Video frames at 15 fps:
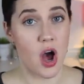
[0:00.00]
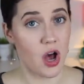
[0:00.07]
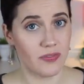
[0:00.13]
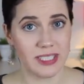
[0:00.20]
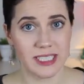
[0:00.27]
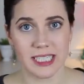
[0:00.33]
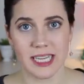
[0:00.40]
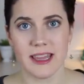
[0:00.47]

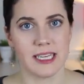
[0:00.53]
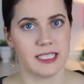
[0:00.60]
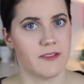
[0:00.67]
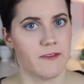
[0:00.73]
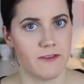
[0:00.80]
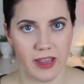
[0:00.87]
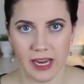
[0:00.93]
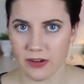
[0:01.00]
Obviously, this
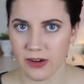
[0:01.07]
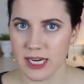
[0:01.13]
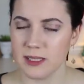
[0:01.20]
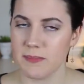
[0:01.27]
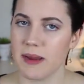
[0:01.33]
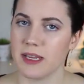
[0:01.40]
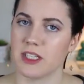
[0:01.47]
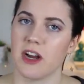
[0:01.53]

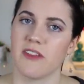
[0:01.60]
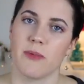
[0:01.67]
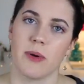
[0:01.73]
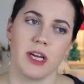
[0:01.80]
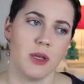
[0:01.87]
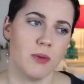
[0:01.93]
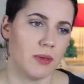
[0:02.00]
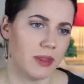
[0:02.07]
varies based off
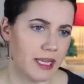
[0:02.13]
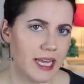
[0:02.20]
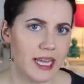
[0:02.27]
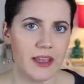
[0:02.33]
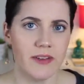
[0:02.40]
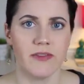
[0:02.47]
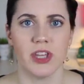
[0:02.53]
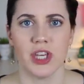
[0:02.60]
where you
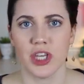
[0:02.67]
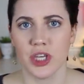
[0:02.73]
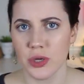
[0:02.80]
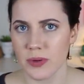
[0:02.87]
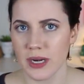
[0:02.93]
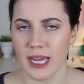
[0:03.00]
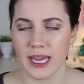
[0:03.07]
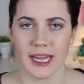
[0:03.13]
live, the
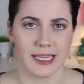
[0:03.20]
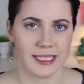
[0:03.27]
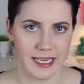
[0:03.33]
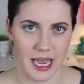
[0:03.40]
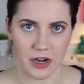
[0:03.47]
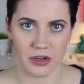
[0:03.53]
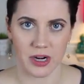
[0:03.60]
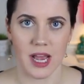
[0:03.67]
unit,
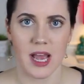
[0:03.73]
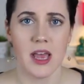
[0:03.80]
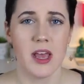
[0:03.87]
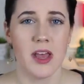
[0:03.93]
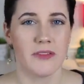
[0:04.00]
etc.